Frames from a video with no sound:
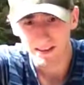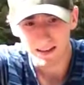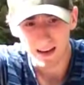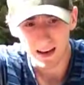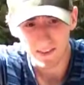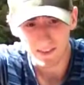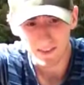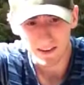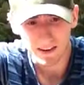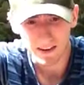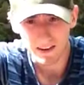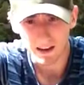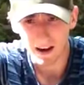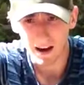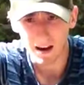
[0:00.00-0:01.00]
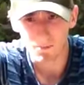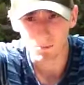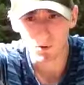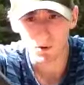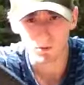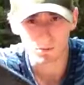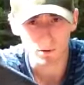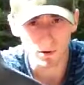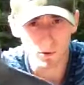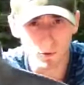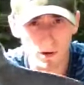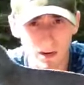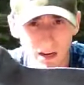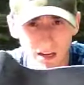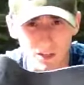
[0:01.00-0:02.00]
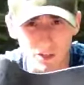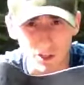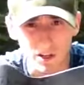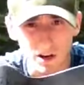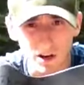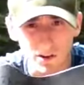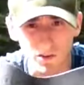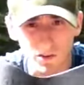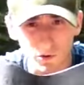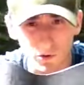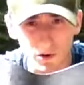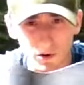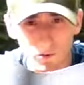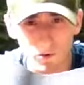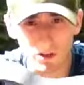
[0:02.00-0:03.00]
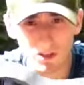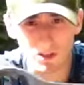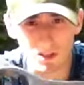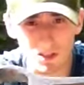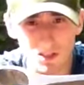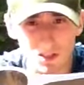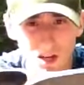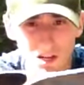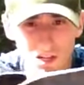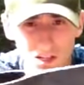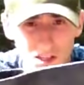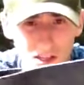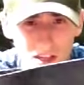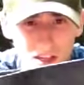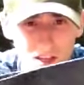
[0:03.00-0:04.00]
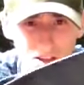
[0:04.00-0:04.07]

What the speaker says: And then I put a bluing agent onto it, which is essentially a